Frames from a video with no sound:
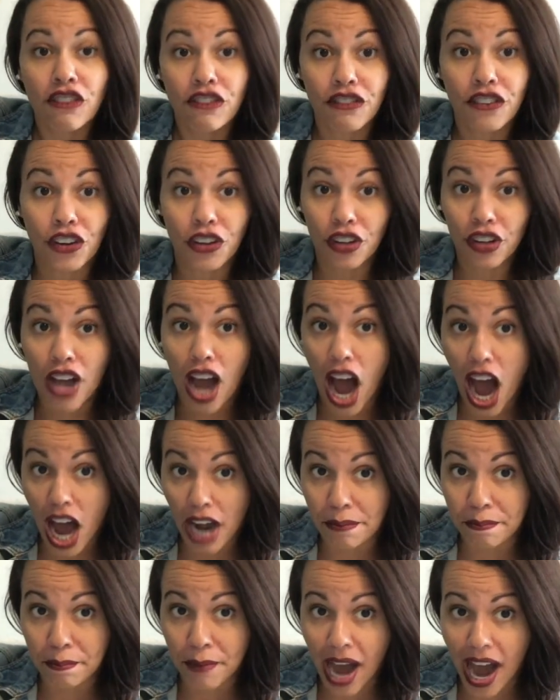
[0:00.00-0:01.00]
full
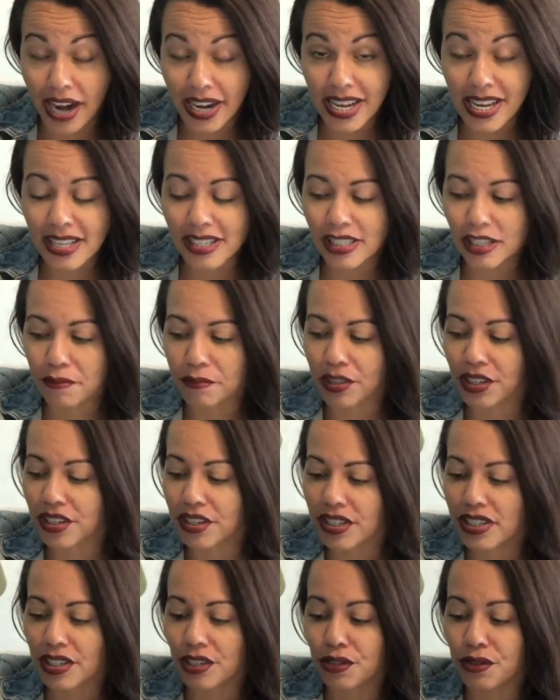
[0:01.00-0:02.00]
cotton body,
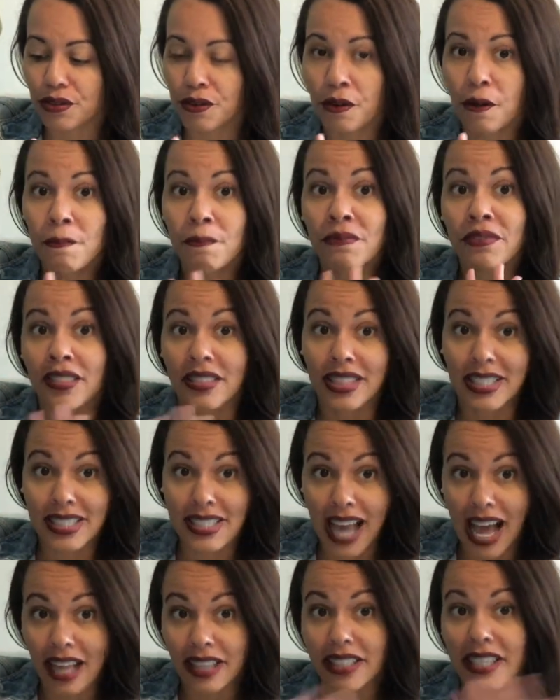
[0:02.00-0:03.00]
similar to this
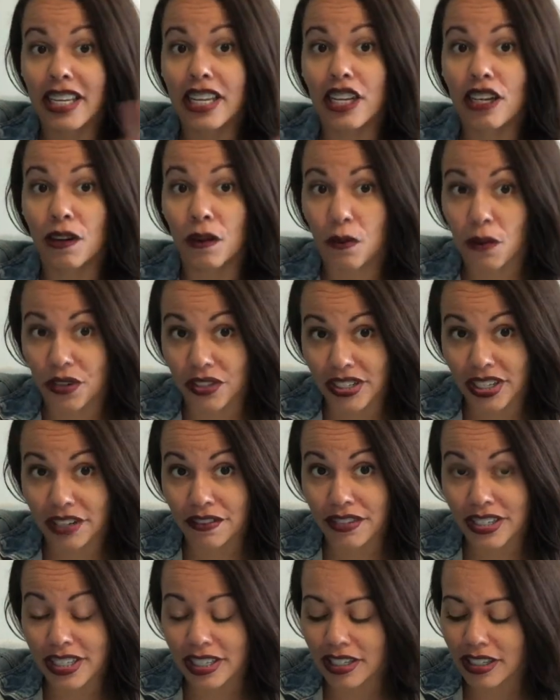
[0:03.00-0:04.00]
LE or the
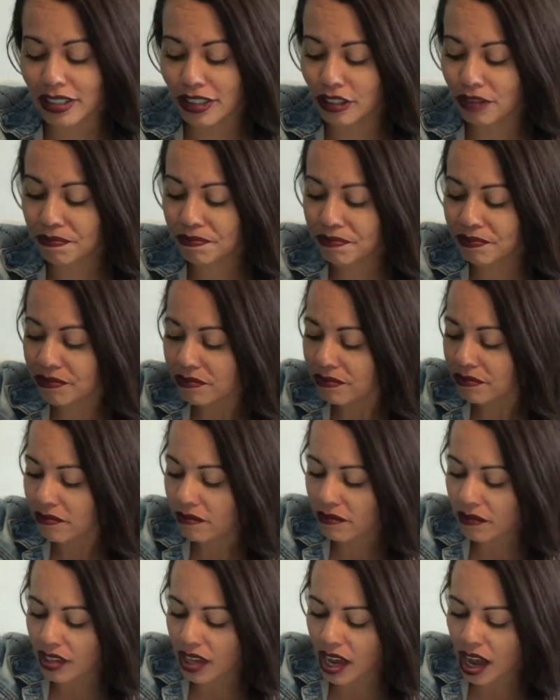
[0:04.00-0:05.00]
original.
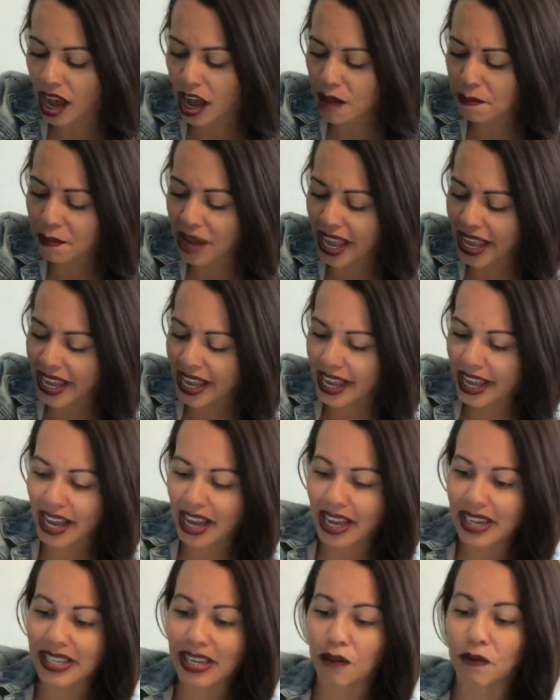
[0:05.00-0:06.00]

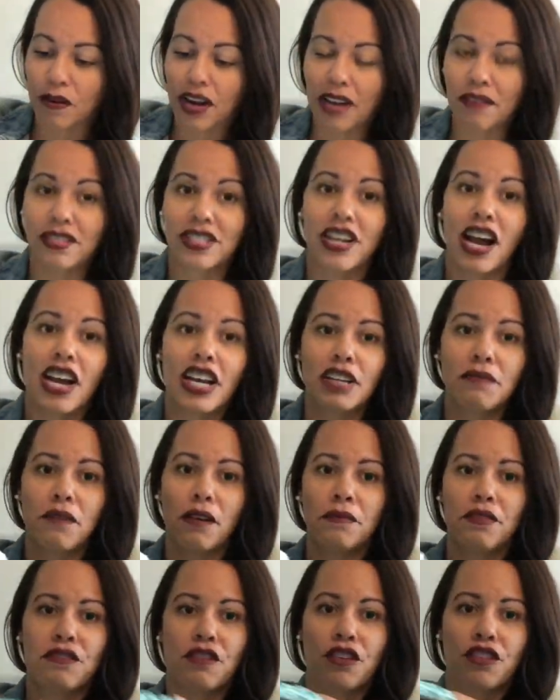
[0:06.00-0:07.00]
And what I was talking
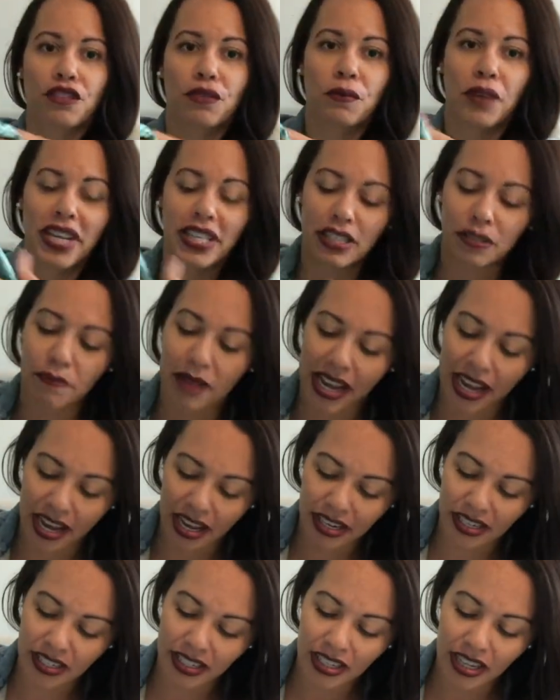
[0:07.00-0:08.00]
about before at the
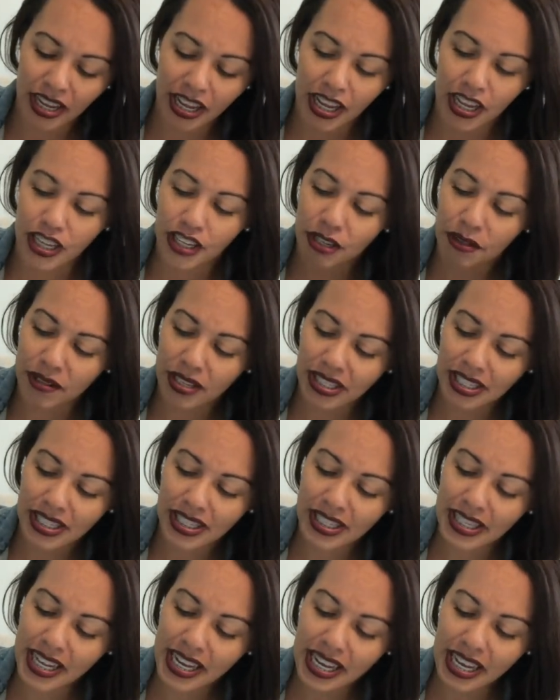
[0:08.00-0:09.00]
waistband you can
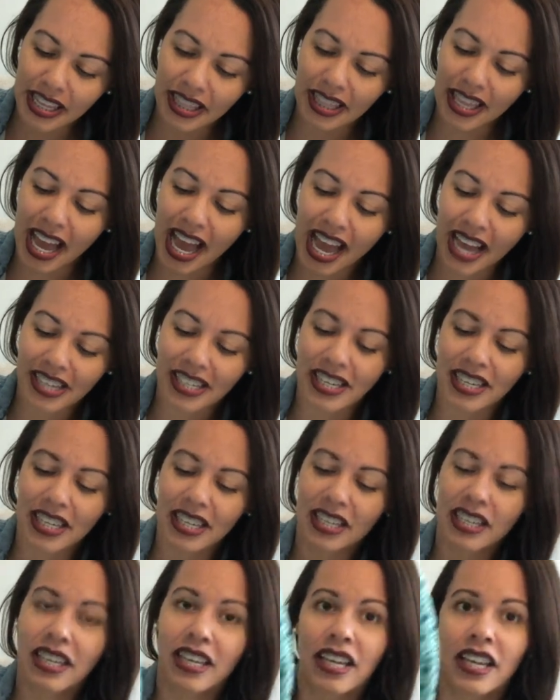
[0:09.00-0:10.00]
see that
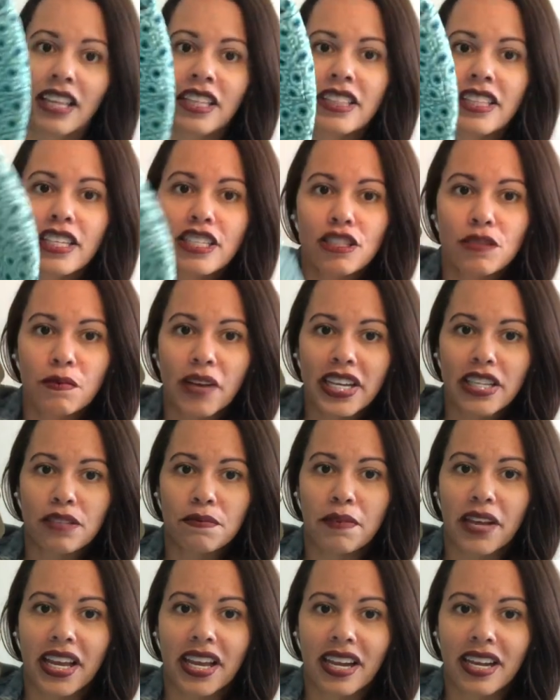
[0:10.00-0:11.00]
this
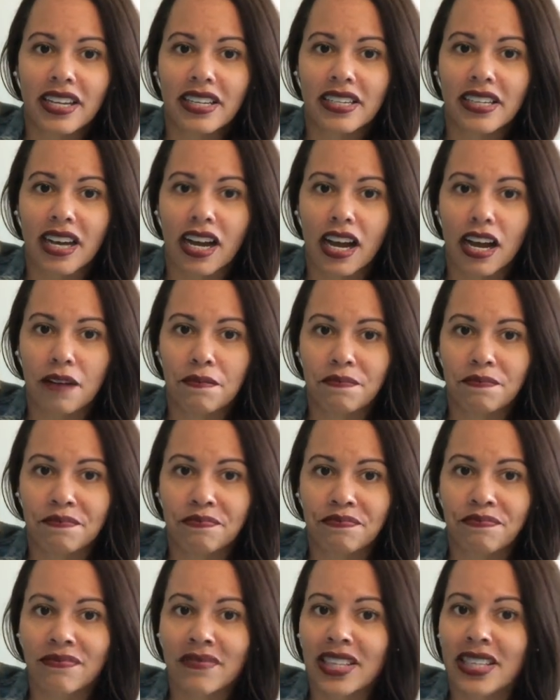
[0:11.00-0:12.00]
waistband
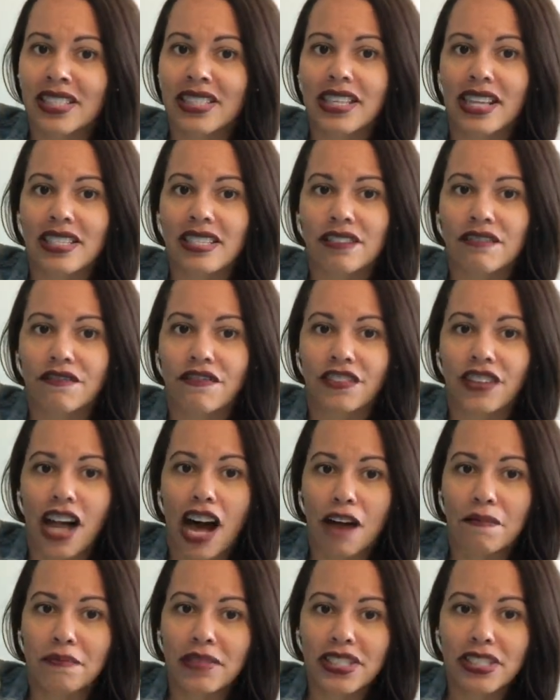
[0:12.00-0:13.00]
doesn't
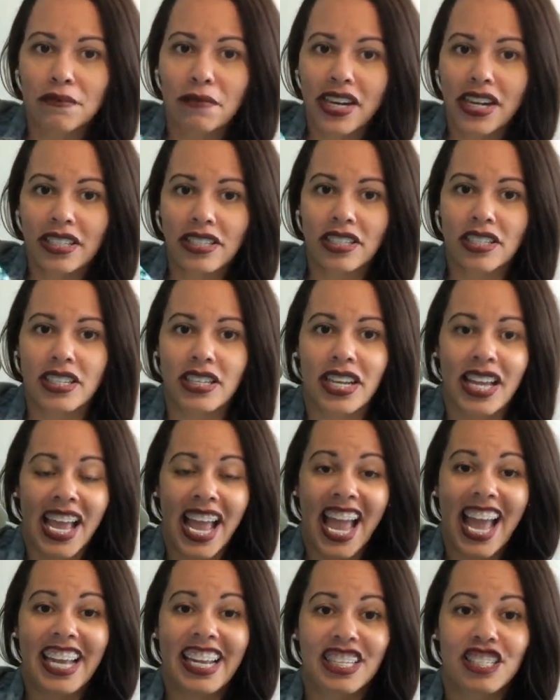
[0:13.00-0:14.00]
flop as much,
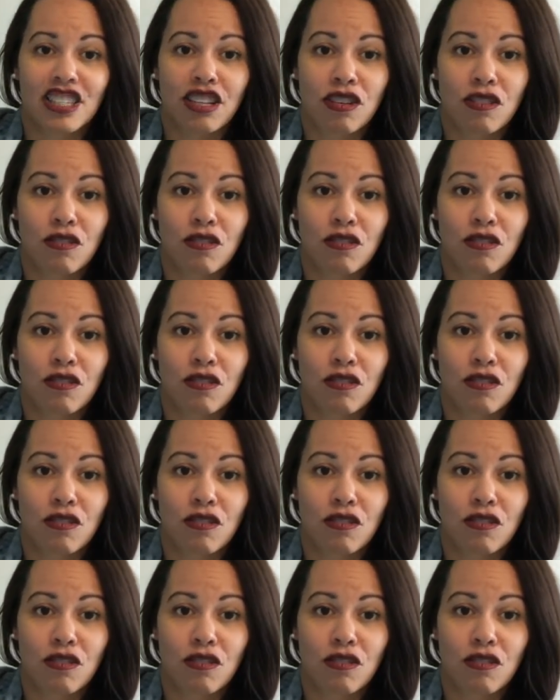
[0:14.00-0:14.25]
and it's